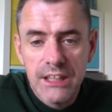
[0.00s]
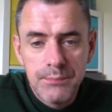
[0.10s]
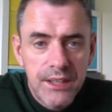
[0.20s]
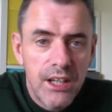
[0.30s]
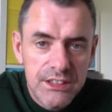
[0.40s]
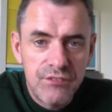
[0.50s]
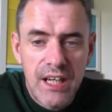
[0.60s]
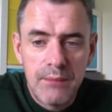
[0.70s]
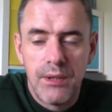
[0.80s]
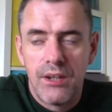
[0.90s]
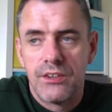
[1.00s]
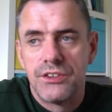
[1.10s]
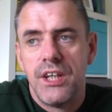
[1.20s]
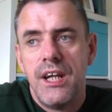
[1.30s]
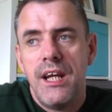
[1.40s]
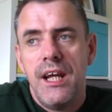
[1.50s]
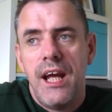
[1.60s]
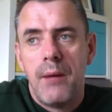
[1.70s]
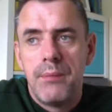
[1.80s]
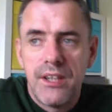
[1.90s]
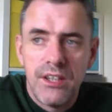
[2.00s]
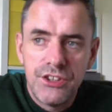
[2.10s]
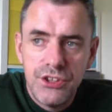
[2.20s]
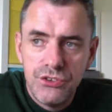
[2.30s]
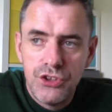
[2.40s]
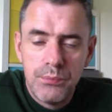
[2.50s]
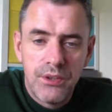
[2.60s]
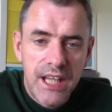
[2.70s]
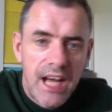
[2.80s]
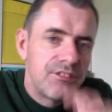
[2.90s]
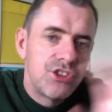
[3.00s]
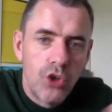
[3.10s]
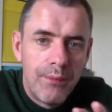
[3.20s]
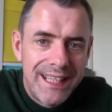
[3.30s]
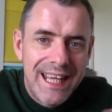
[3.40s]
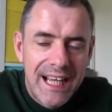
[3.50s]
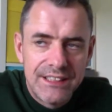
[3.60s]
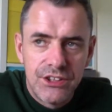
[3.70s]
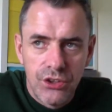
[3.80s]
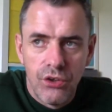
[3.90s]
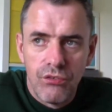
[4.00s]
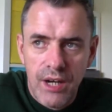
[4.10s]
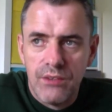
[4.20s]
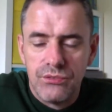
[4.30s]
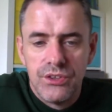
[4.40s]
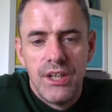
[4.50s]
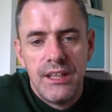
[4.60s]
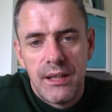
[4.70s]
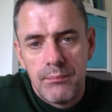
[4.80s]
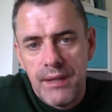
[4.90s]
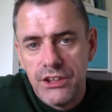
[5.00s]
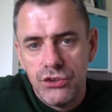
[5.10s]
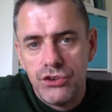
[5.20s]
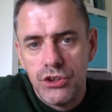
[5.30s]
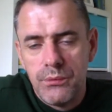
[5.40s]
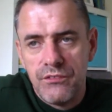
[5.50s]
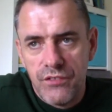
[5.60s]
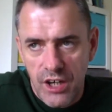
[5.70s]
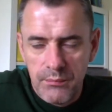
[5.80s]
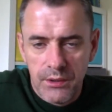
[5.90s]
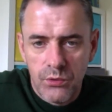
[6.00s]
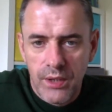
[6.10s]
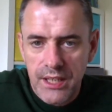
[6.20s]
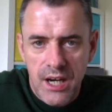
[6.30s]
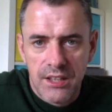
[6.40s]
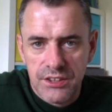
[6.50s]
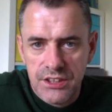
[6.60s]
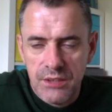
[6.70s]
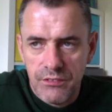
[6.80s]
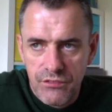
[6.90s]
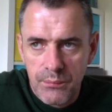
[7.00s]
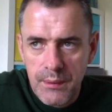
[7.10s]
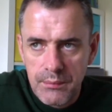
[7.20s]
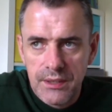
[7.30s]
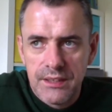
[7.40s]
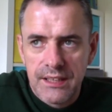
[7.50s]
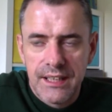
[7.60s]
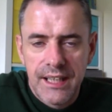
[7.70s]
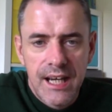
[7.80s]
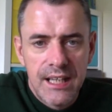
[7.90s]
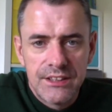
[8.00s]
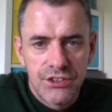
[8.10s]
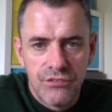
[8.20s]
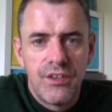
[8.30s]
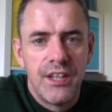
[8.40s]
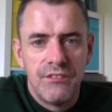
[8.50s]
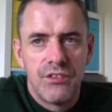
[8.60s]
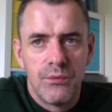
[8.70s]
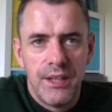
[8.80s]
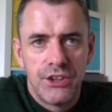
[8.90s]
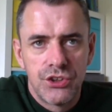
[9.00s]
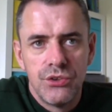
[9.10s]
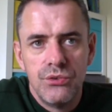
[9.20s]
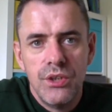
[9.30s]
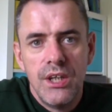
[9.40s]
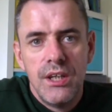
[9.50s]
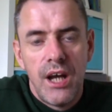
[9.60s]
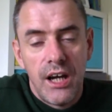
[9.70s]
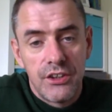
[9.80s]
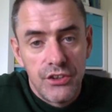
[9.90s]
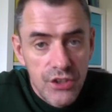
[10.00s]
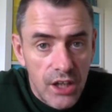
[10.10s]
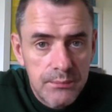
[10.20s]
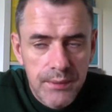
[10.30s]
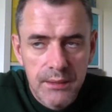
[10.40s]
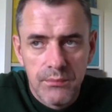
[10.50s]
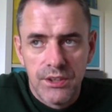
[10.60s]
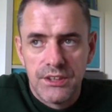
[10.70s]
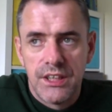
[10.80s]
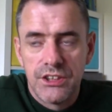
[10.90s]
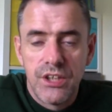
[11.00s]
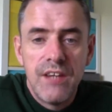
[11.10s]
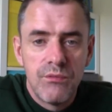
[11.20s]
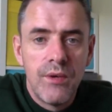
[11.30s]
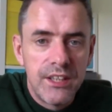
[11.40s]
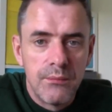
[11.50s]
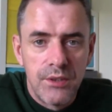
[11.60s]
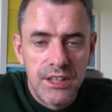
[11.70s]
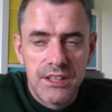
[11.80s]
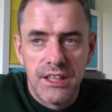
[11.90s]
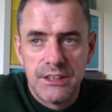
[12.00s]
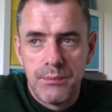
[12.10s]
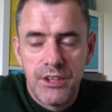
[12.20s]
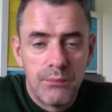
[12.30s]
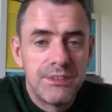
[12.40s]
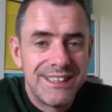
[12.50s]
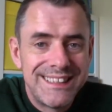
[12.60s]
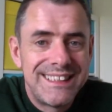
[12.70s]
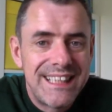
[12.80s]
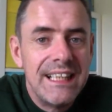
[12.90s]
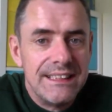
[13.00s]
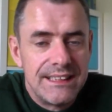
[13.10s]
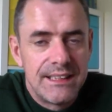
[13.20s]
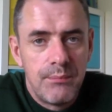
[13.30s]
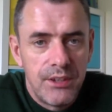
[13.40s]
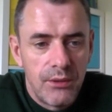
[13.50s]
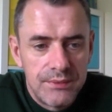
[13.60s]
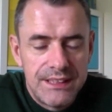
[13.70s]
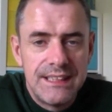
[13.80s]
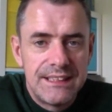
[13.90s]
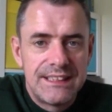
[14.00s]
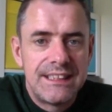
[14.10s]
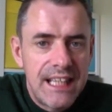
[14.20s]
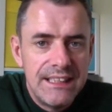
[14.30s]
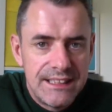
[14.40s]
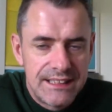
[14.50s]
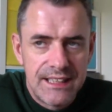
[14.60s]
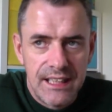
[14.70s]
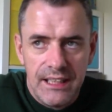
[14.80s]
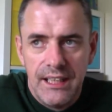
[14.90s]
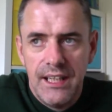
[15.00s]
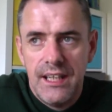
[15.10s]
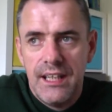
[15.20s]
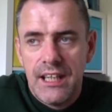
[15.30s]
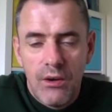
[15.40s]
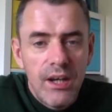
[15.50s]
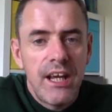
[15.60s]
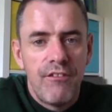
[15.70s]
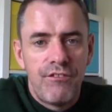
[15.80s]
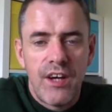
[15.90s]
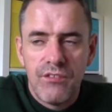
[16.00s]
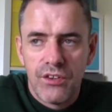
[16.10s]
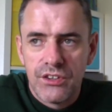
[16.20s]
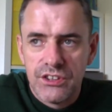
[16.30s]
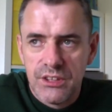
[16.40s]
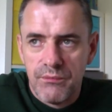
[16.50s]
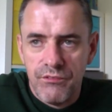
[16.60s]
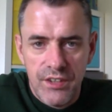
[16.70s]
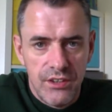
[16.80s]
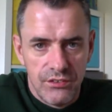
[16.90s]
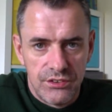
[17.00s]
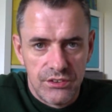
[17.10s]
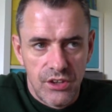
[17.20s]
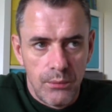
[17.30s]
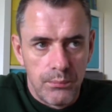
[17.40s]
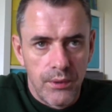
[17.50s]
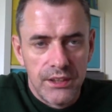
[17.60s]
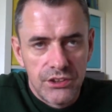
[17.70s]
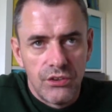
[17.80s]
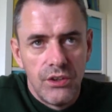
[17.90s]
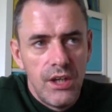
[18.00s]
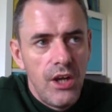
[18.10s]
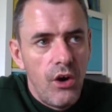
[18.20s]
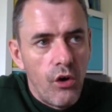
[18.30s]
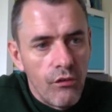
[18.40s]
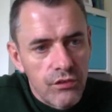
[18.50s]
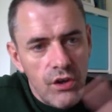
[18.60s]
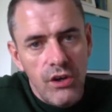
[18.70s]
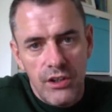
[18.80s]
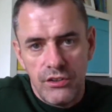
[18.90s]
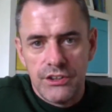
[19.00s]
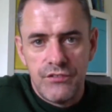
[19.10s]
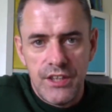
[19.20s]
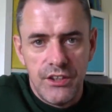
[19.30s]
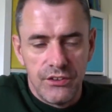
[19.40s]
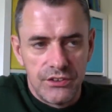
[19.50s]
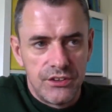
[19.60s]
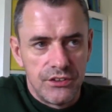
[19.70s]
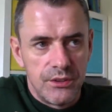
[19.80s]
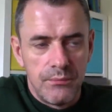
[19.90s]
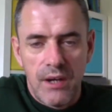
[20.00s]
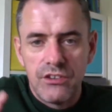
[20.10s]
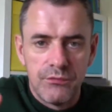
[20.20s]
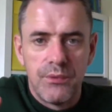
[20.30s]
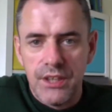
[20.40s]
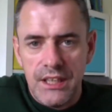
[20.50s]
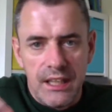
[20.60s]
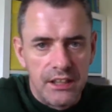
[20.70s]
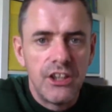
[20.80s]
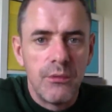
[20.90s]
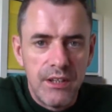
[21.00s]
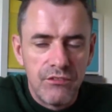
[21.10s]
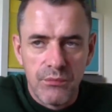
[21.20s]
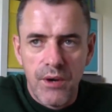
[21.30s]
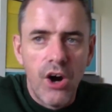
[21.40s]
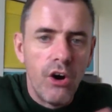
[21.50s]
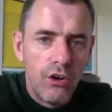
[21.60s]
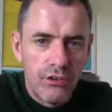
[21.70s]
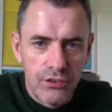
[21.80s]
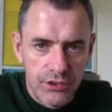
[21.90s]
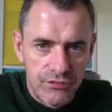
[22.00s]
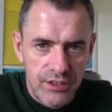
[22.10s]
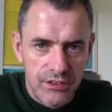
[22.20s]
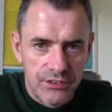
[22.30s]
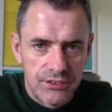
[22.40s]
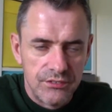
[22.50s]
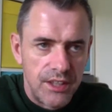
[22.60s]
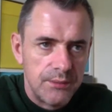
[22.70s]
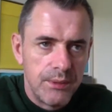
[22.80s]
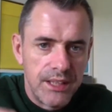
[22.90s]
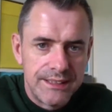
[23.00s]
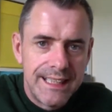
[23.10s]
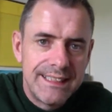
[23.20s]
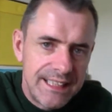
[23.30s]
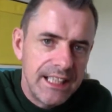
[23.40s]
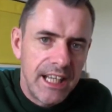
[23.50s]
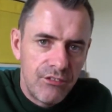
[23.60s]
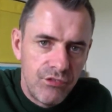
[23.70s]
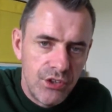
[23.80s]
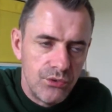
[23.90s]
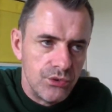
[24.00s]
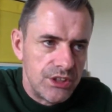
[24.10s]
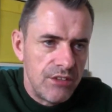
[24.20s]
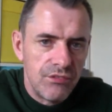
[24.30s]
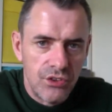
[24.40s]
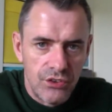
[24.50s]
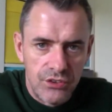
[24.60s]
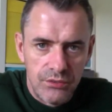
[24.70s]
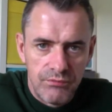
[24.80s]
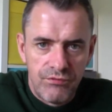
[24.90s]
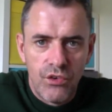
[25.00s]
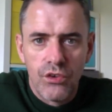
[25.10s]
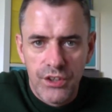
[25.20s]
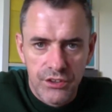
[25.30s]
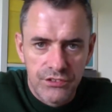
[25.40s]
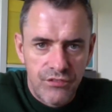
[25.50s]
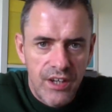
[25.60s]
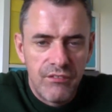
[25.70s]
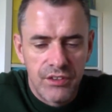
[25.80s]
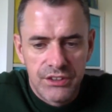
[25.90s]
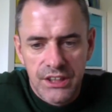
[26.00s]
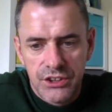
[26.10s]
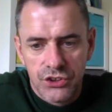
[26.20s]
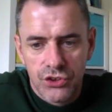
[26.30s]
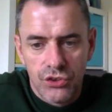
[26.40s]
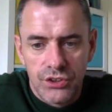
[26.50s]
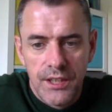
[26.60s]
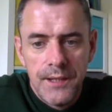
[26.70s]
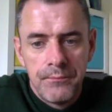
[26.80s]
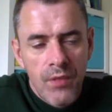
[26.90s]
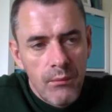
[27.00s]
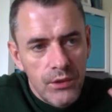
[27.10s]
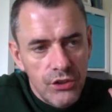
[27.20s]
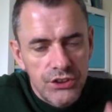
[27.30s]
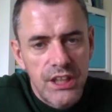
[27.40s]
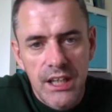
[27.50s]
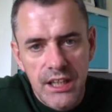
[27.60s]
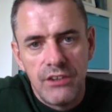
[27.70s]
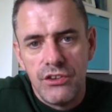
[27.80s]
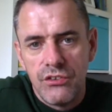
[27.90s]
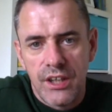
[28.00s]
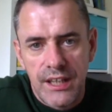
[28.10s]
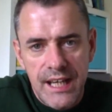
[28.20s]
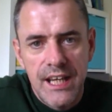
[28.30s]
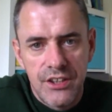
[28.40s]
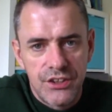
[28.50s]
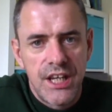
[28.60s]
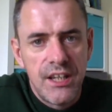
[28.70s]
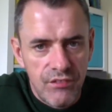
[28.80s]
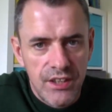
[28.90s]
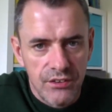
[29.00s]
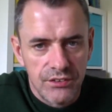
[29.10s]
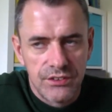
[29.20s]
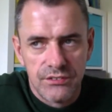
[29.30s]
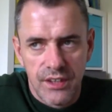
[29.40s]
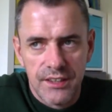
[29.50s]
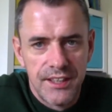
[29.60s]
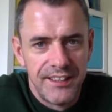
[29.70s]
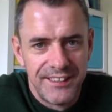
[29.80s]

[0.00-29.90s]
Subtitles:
And it's because of ad blockers and because YouTube only have so many ads to go around that makes YouTube environment quite hard to deal with for people, that they can't survive their way through either not being monetized, or even when they're monetized, it becomes cents. It becomes this cents thing. Now, I have 500 and something videos up, right? So over all of those videos, there's an amount of money that can come in from all of those videos, right? Because they still get views, even though they're 4 years, 5 years, 6 years old. When you're starting out and you got 8 or 10 videos, right?